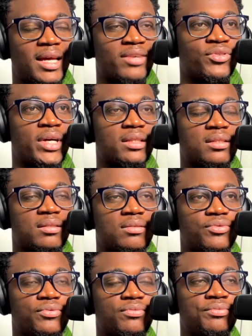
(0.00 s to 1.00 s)
I write
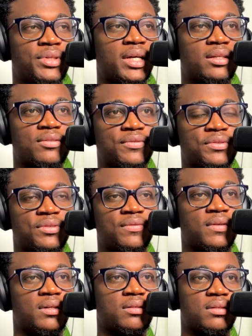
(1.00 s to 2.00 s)
React, Vue,
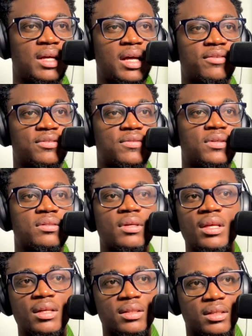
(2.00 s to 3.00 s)
Svelte. I have Svelte.
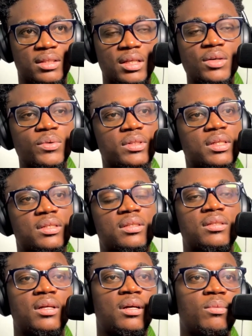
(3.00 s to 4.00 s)
The Tailwind is
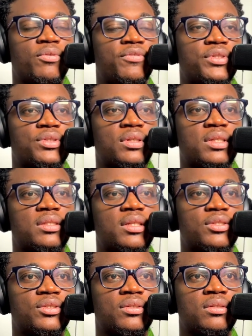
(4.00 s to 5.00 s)
official
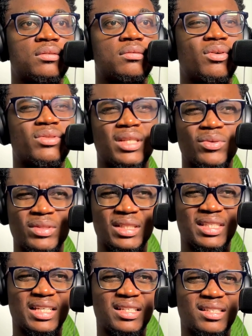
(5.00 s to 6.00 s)
extension, or Tailwind
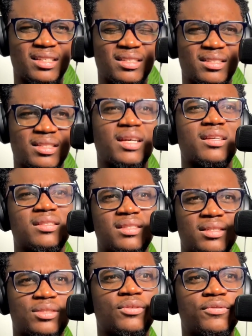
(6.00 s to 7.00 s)
IntelliSense. Yeah, I
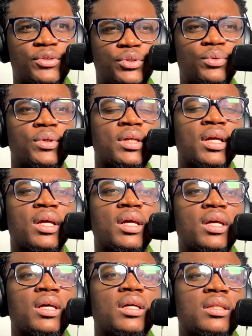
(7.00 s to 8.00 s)
think it's the official one.
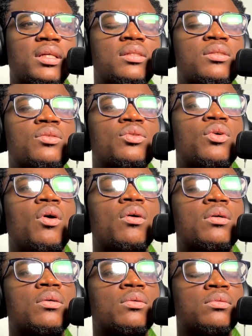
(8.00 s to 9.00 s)
Then
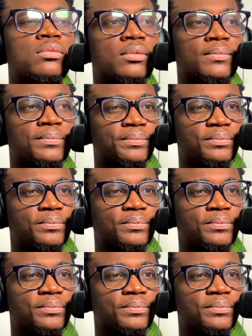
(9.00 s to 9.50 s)
Toggle.